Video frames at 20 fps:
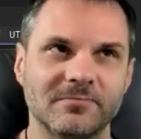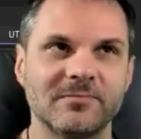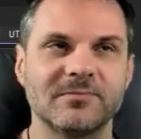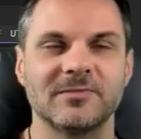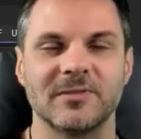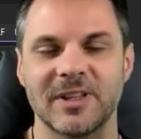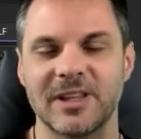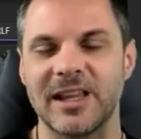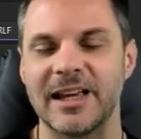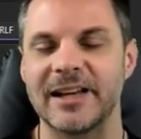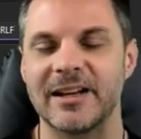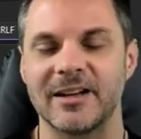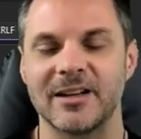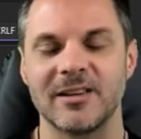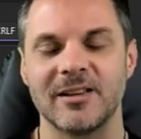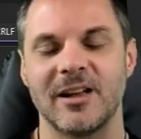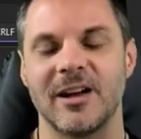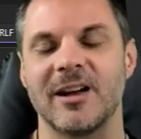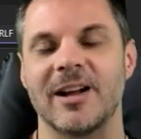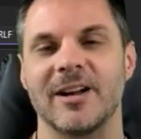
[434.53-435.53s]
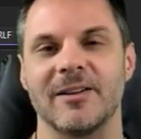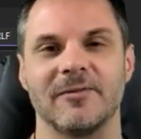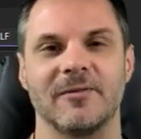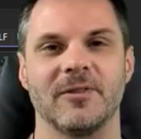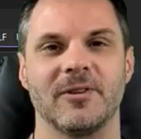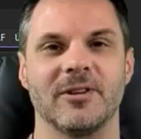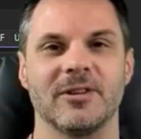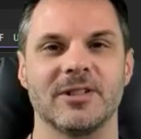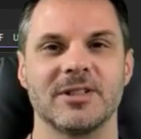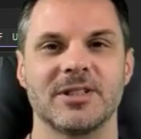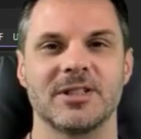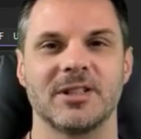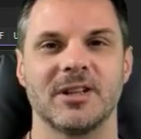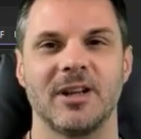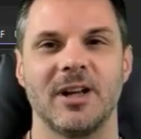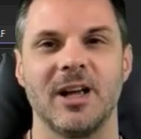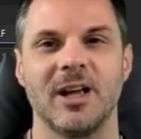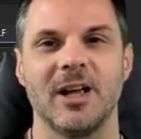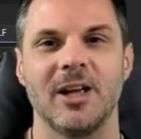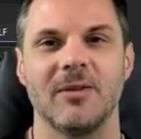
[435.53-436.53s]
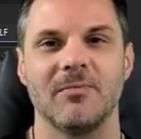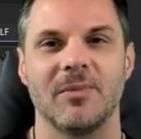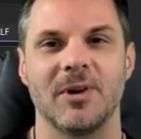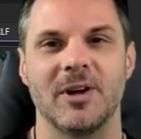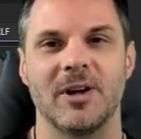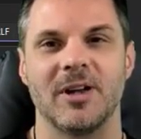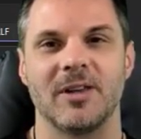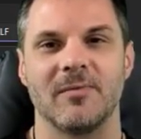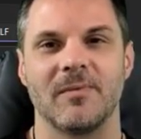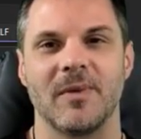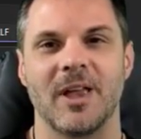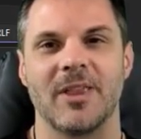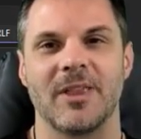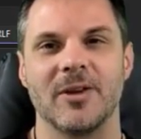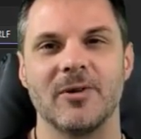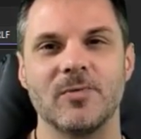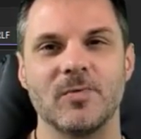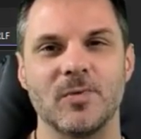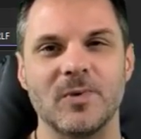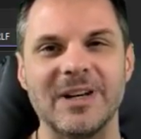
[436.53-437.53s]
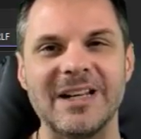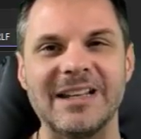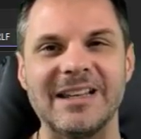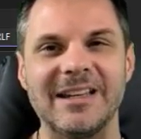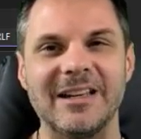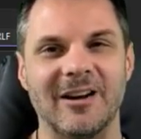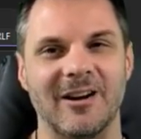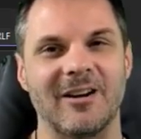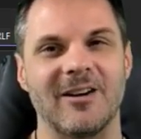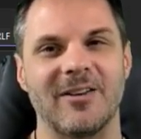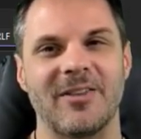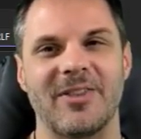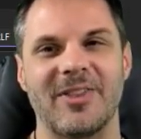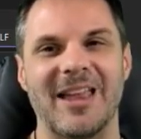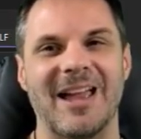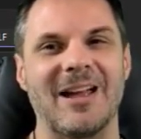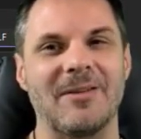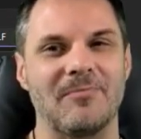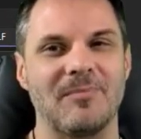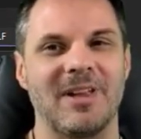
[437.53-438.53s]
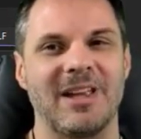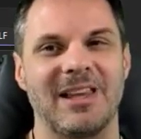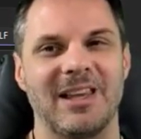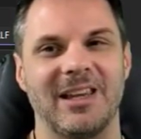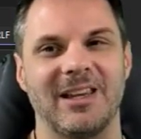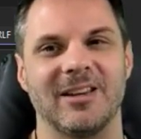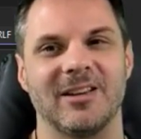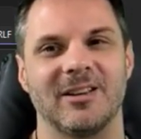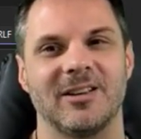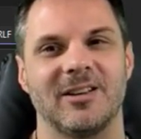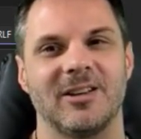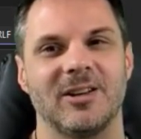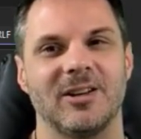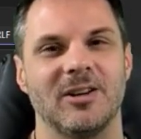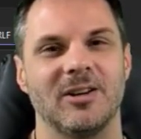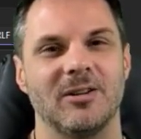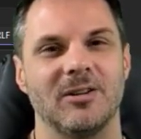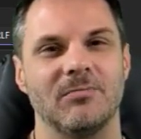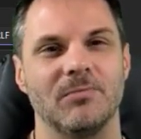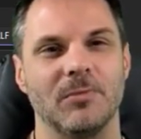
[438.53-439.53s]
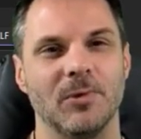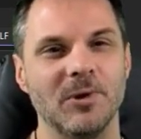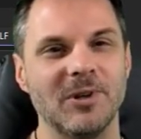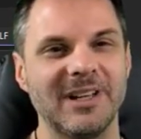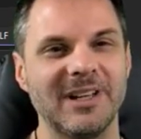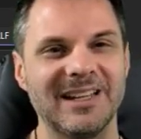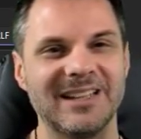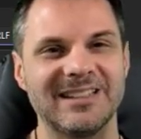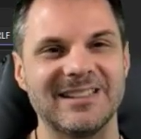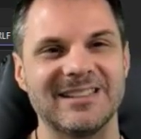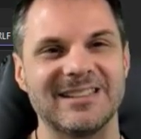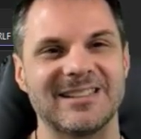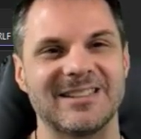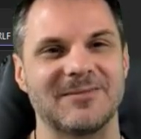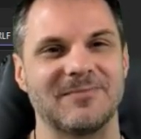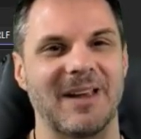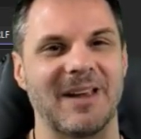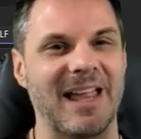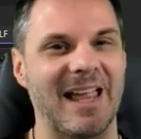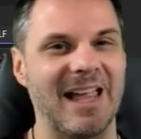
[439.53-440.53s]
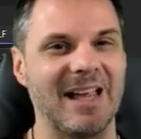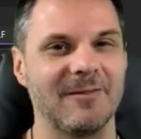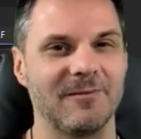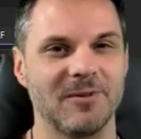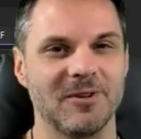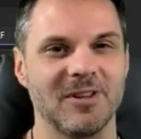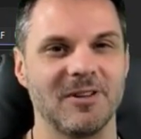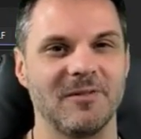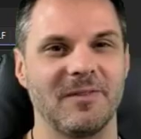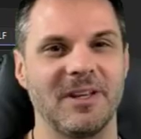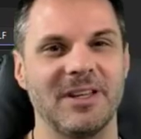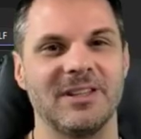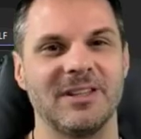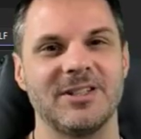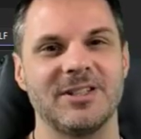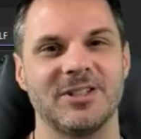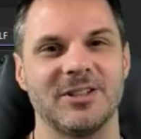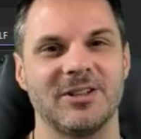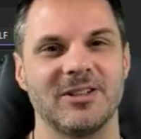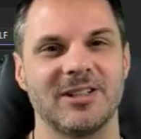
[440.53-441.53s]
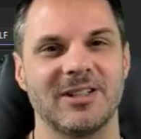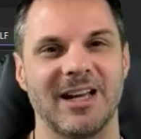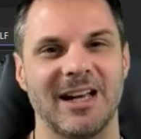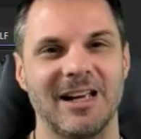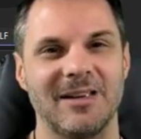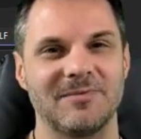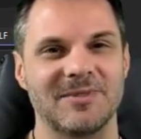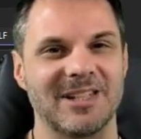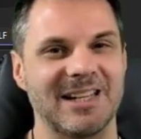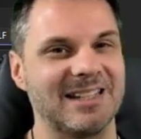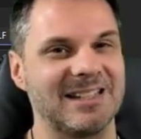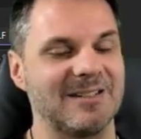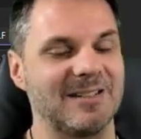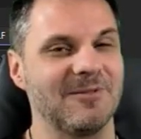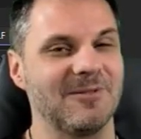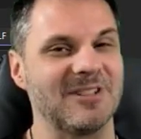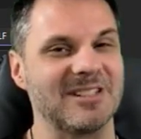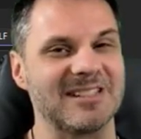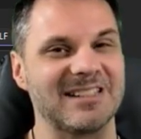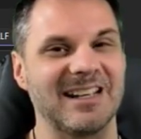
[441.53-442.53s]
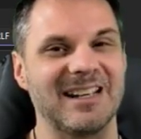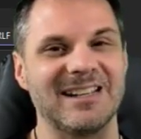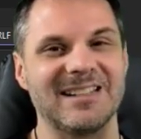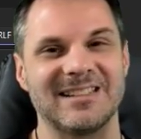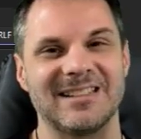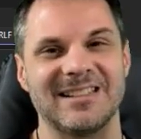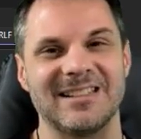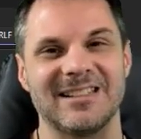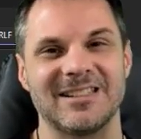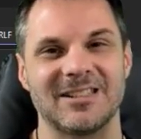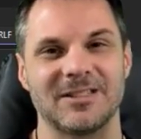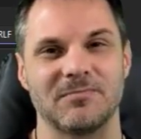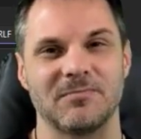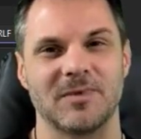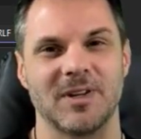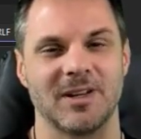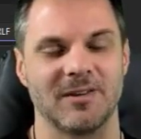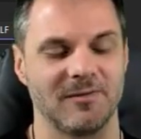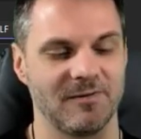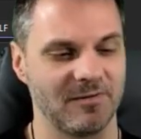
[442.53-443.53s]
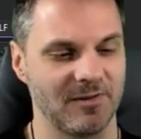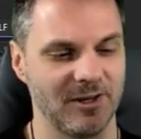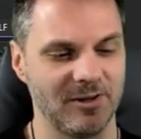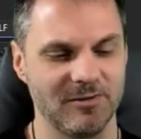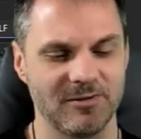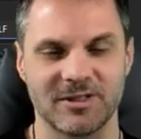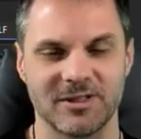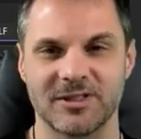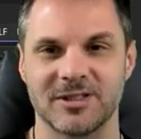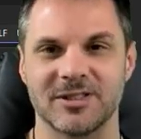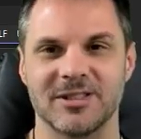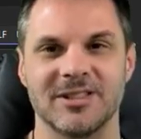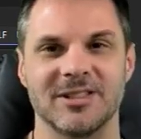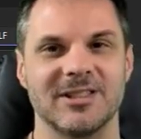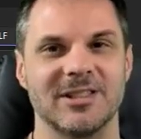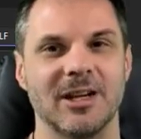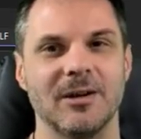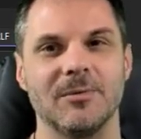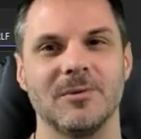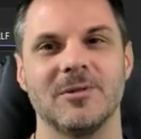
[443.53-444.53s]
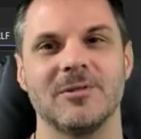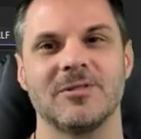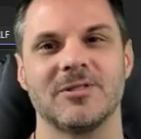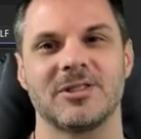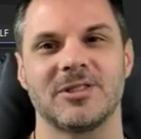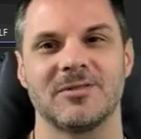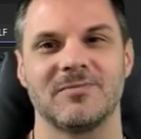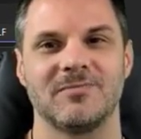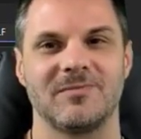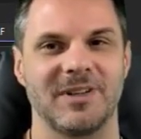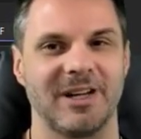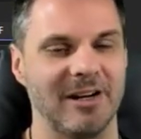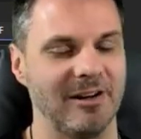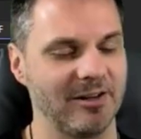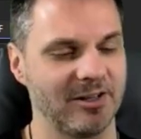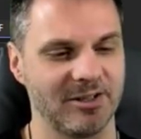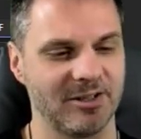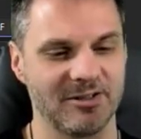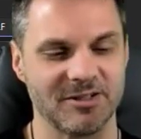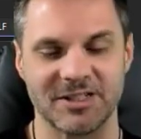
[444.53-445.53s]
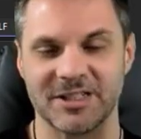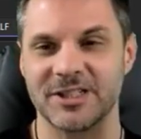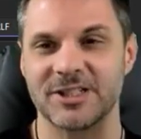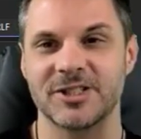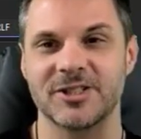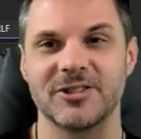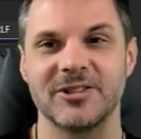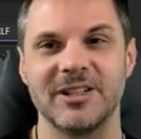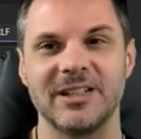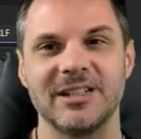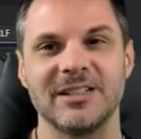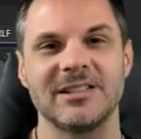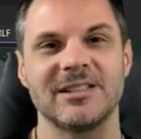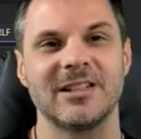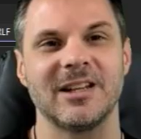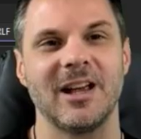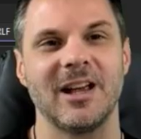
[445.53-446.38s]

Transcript: like a lot at first, but there really aren't that many. Booleans, a handful of integer types at different sizes, floats and doubles, characters and strings.